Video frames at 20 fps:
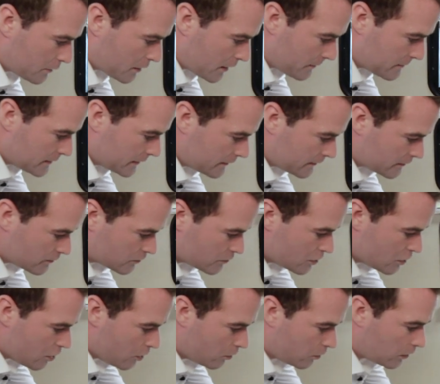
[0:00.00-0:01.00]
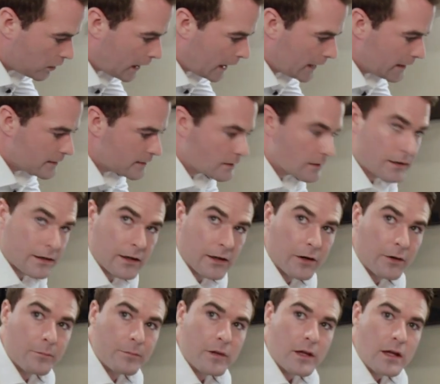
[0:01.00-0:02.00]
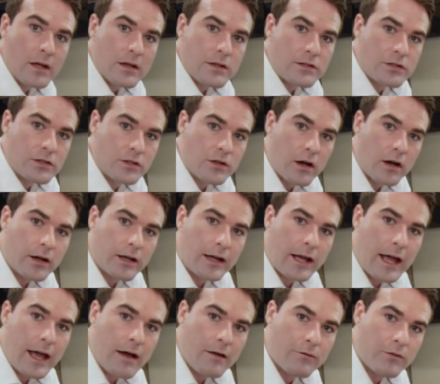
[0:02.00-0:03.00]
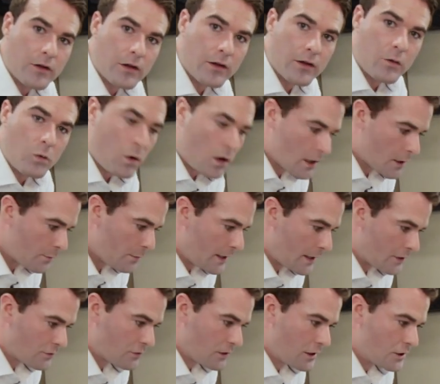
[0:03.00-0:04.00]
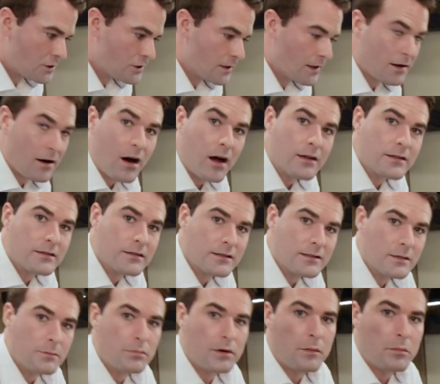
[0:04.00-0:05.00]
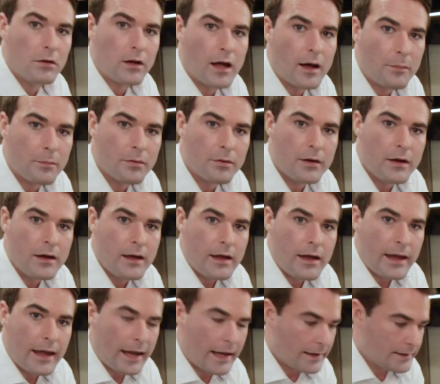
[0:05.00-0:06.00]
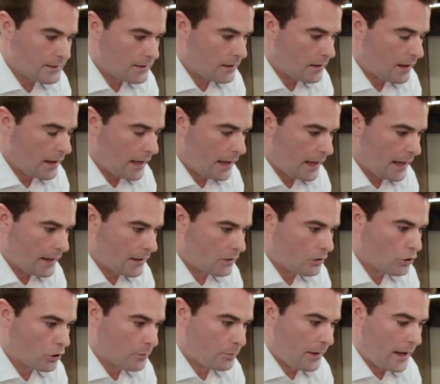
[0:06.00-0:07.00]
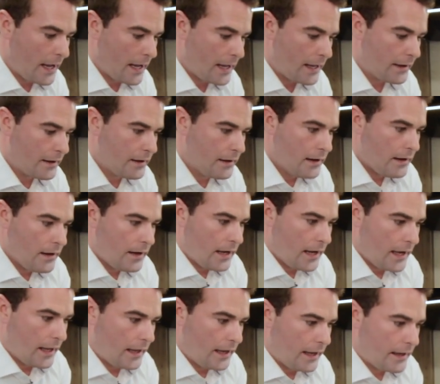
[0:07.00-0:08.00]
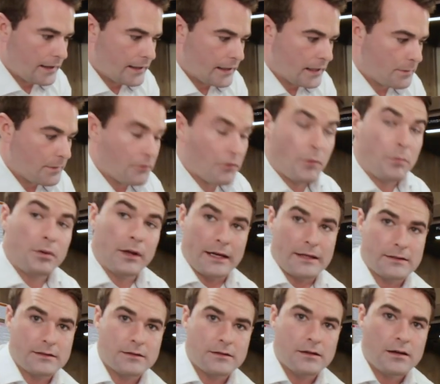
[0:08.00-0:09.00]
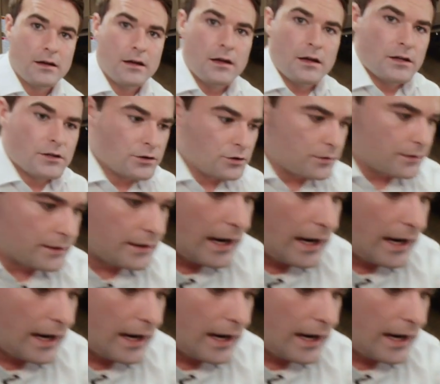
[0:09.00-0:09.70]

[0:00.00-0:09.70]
what I'm saying, there's no lines in here. So you're not gonna have the, the water penetration that causes it to bubble up and, uh, and look bad and, and need to be replaced. So the